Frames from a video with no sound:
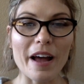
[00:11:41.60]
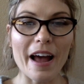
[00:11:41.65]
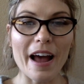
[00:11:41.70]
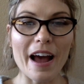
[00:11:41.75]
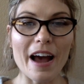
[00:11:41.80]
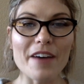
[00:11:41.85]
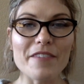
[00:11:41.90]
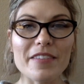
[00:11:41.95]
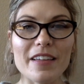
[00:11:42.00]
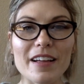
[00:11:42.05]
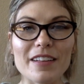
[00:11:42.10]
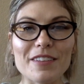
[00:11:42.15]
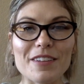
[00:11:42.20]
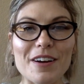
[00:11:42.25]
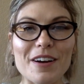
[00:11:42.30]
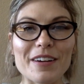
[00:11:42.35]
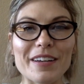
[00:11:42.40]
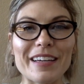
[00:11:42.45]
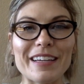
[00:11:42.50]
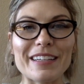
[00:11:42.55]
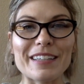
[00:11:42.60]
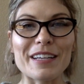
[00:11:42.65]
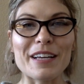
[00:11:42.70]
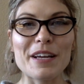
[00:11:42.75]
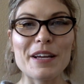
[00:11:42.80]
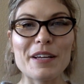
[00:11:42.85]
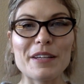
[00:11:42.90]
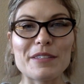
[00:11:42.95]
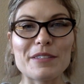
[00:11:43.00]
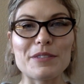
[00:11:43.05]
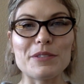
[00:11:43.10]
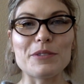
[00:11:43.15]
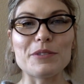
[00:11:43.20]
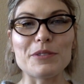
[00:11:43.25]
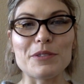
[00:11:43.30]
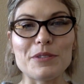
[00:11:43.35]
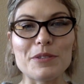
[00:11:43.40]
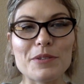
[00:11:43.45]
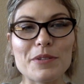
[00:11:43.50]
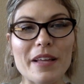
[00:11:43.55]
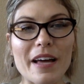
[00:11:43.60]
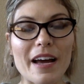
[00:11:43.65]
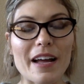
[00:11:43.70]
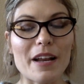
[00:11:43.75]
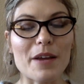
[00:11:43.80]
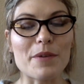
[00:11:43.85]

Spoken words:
have that longing to do that.